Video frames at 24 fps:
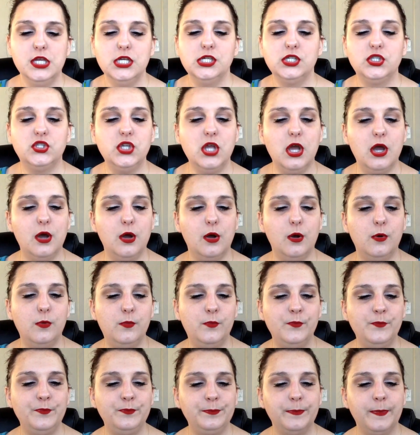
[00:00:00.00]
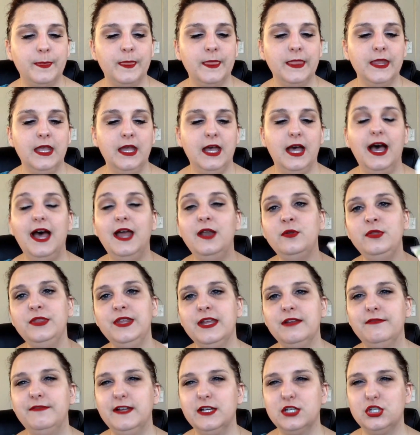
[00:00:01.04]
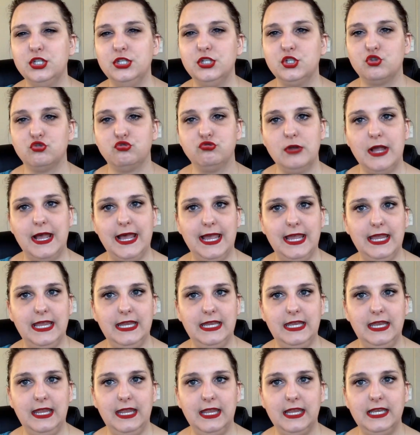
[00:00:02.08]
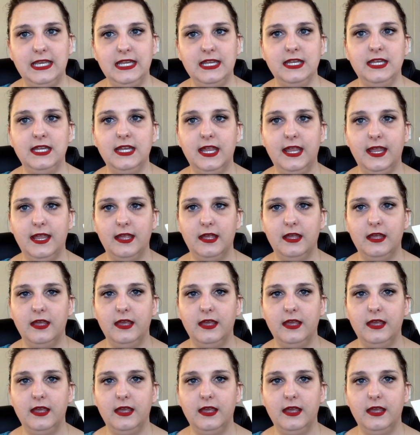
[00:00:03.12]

So I don't think I've actually tried any